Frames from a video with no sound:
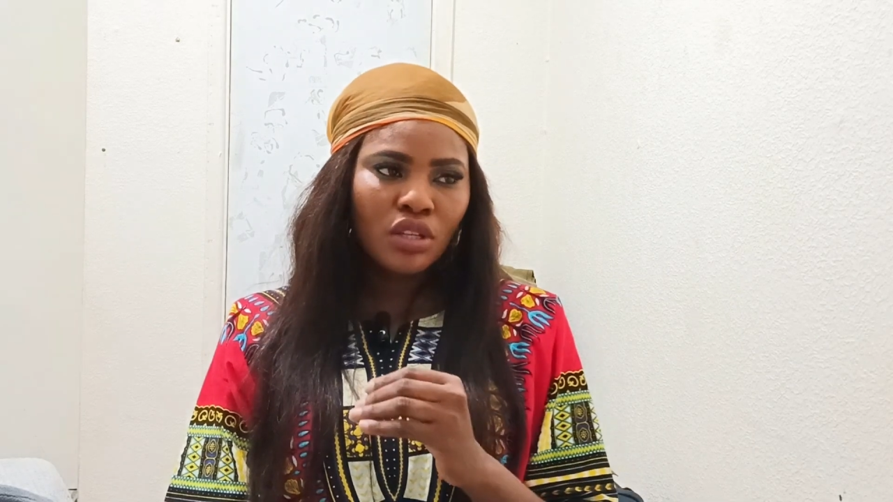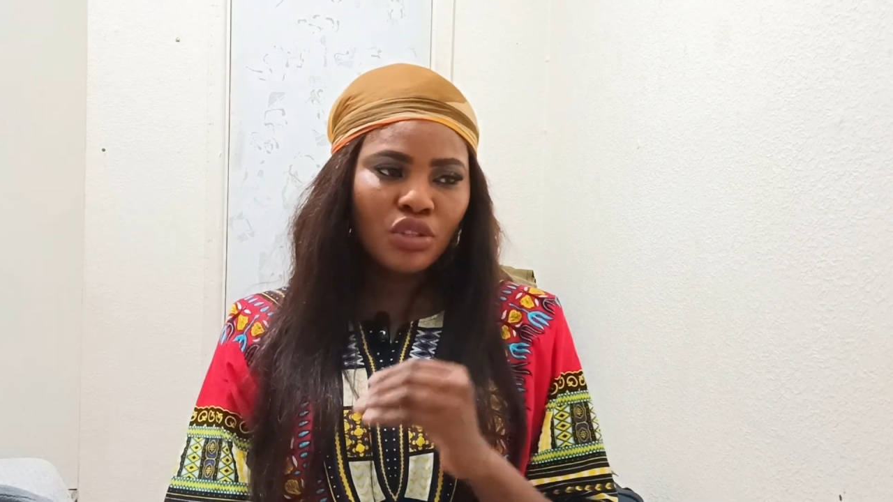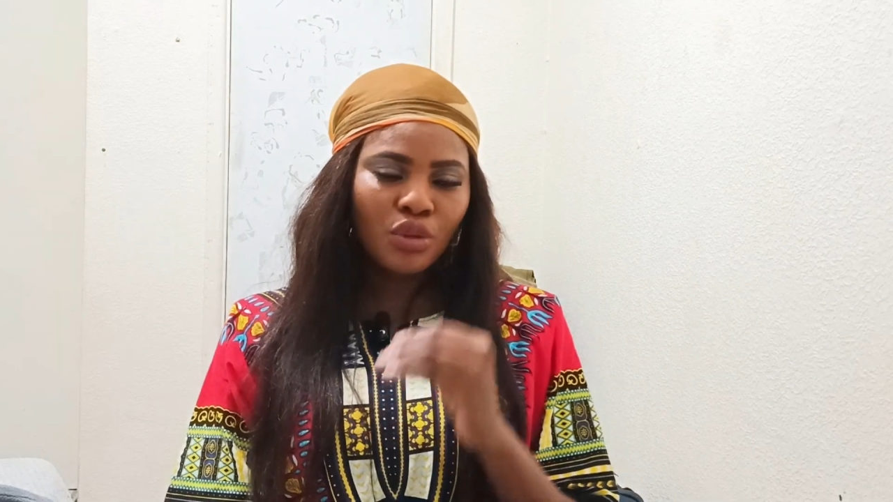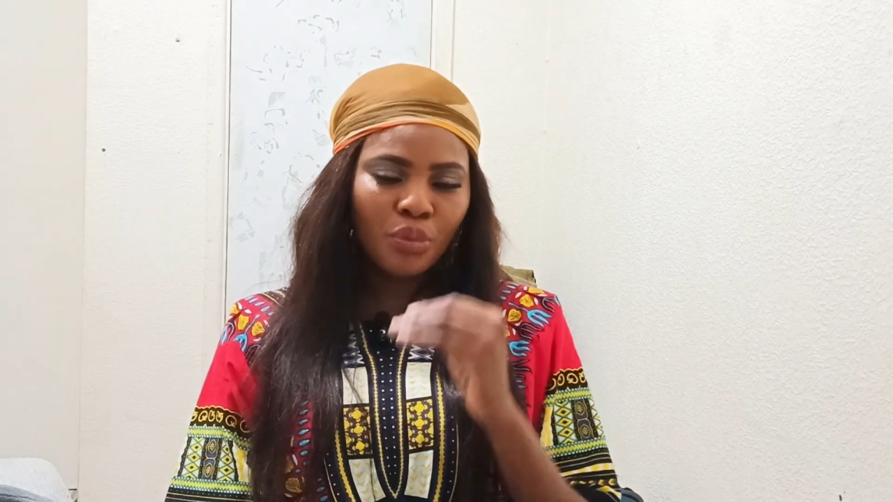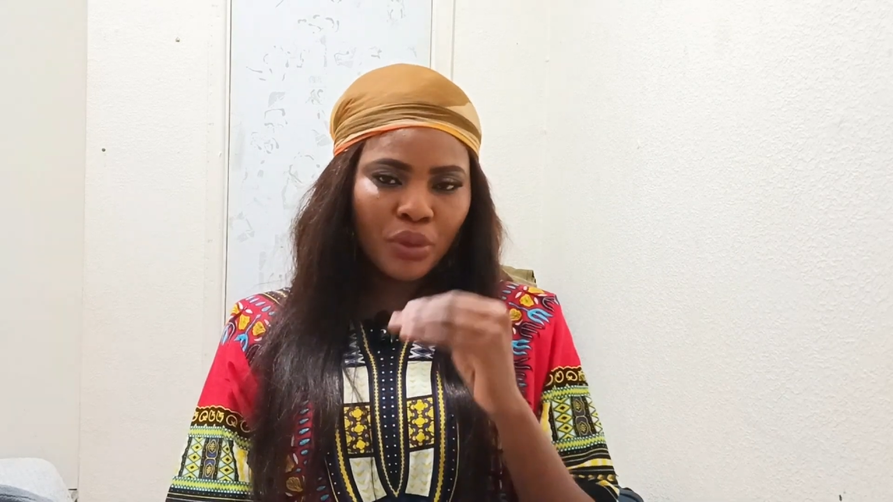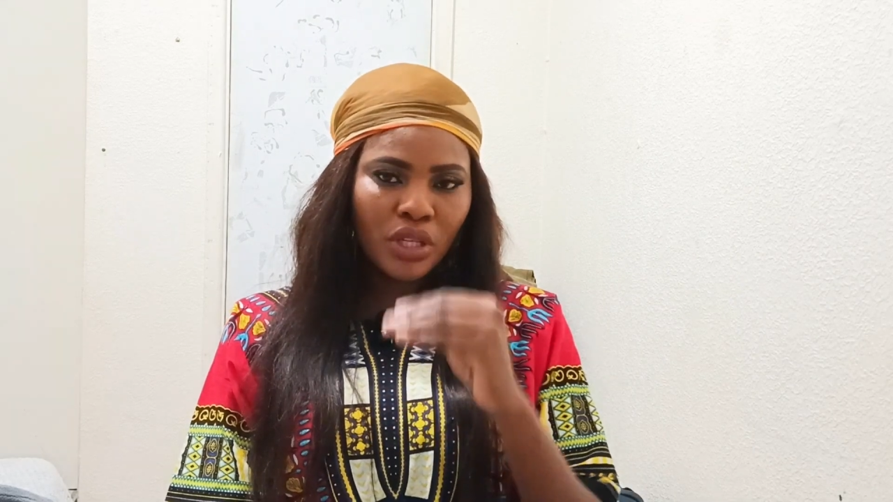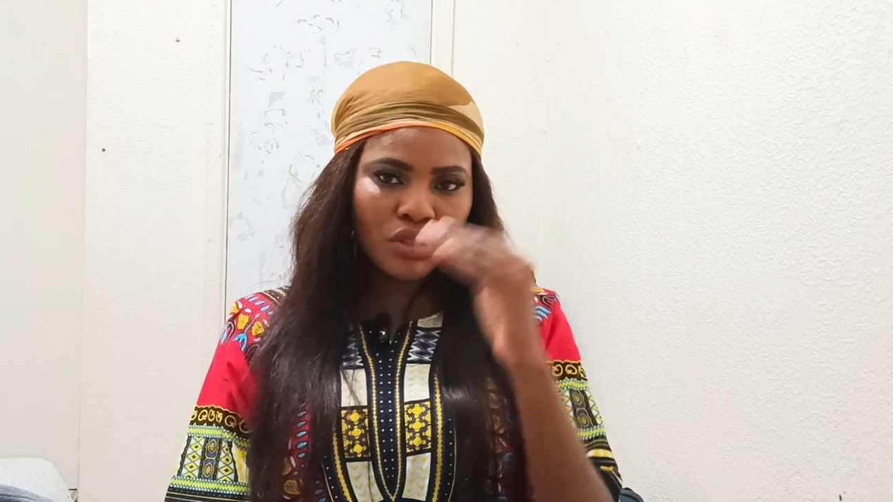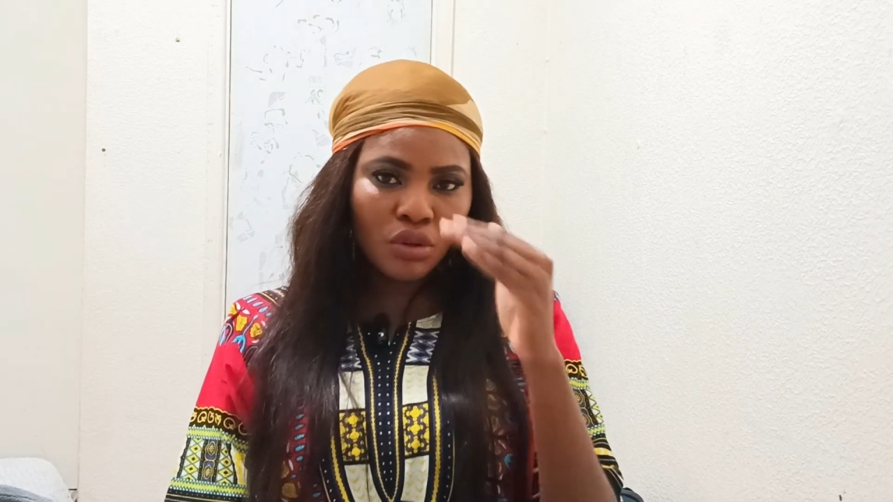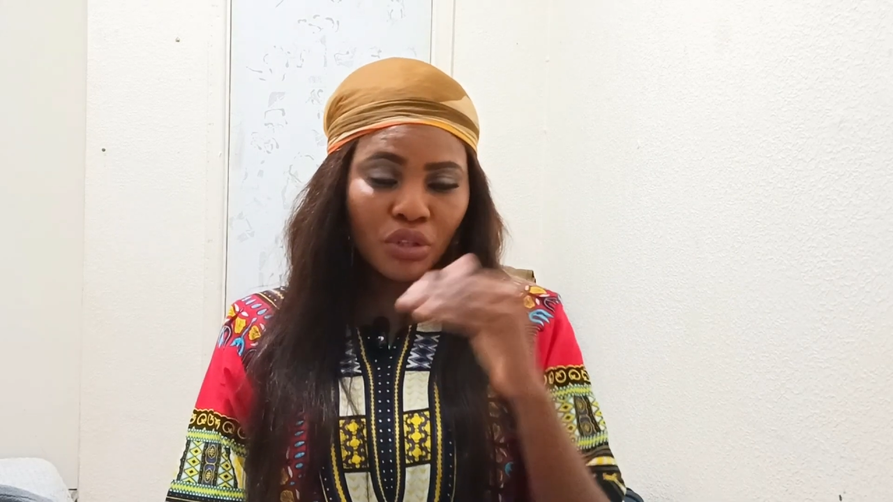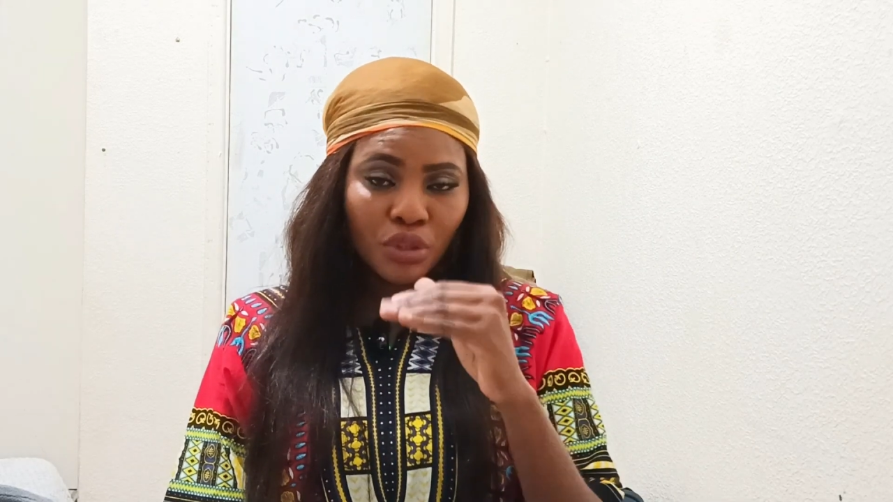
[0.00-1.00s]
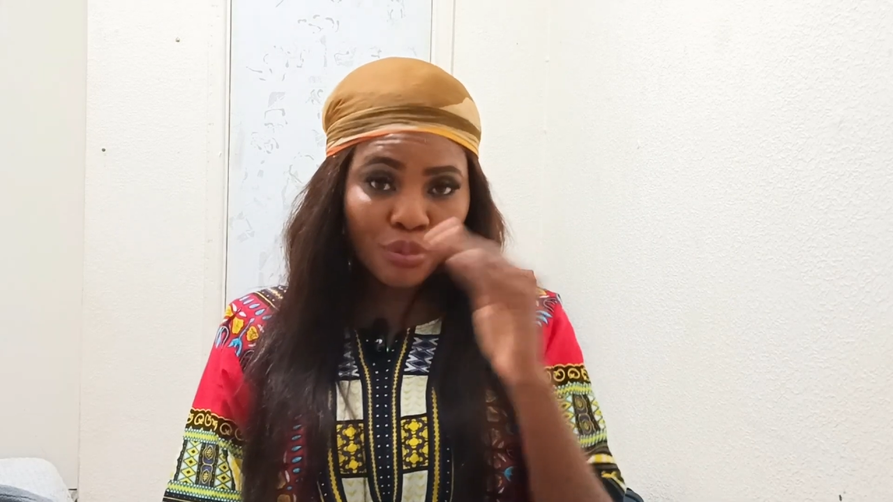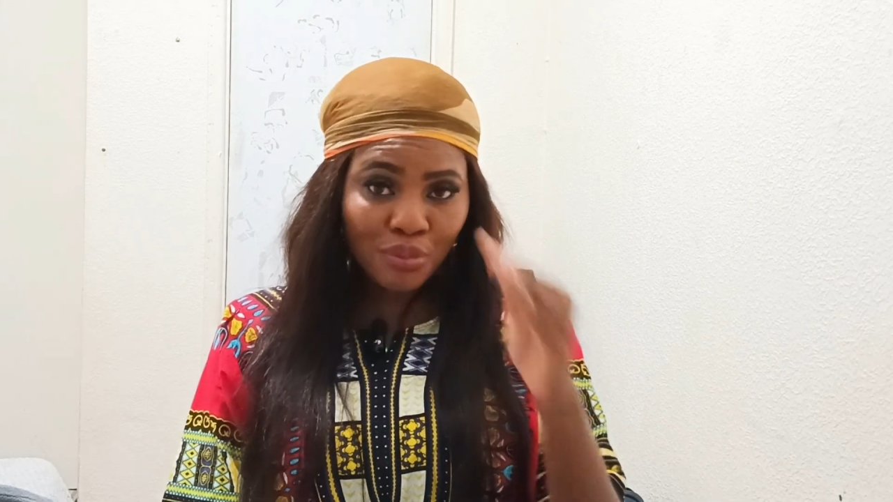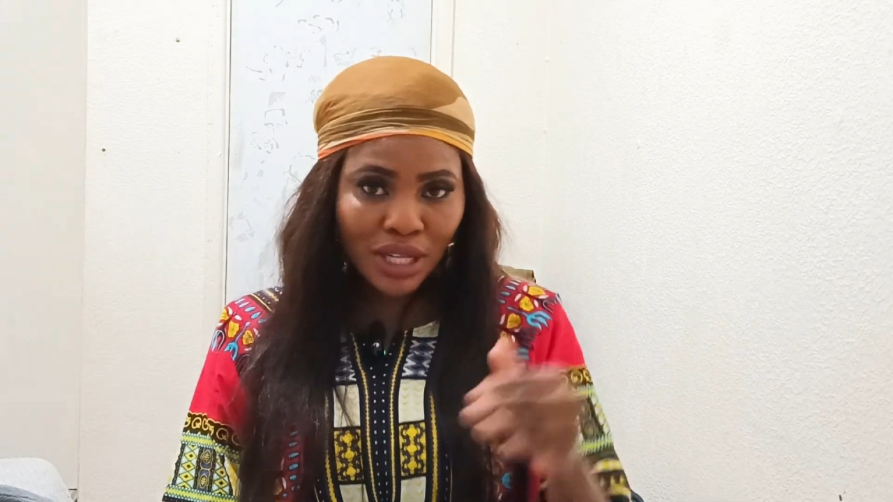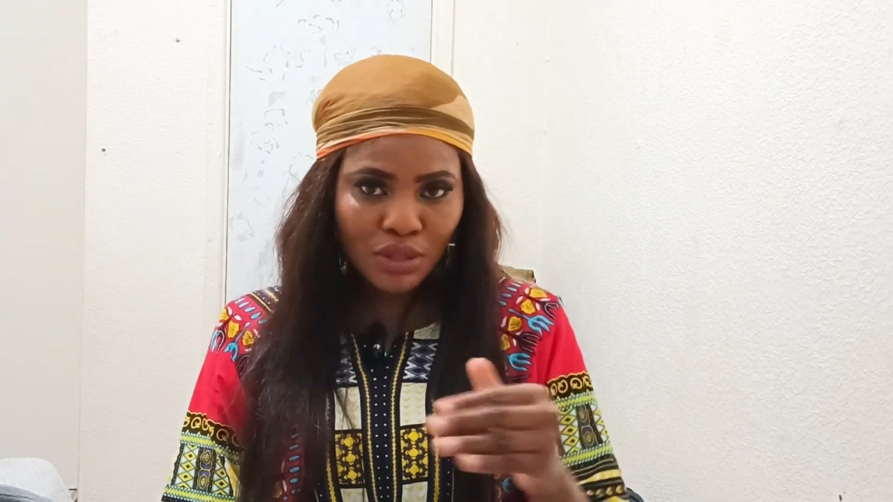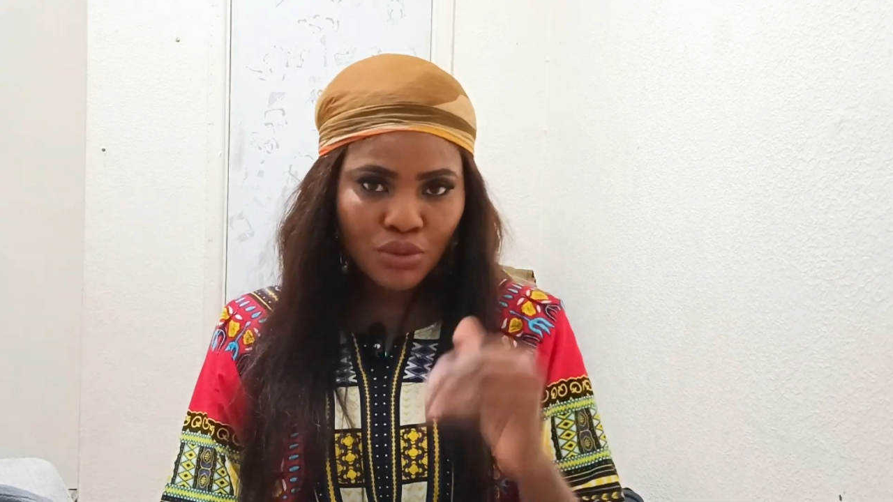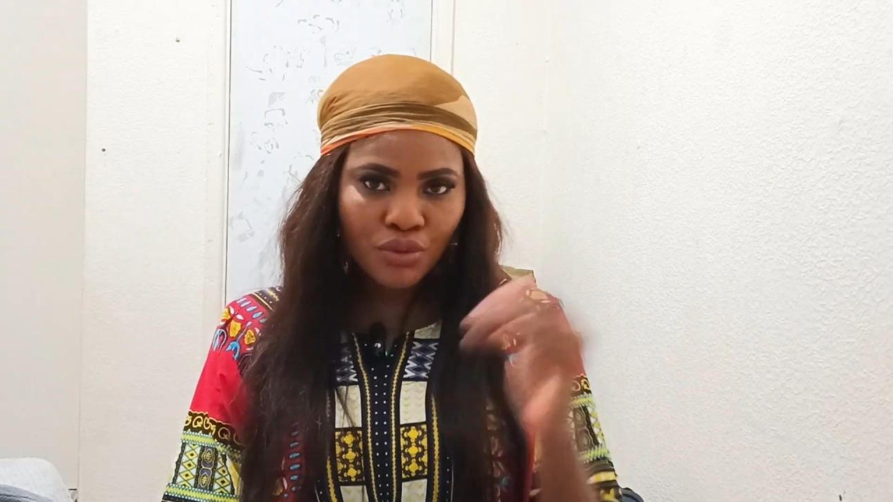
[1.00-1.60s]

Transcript: in your page or your brand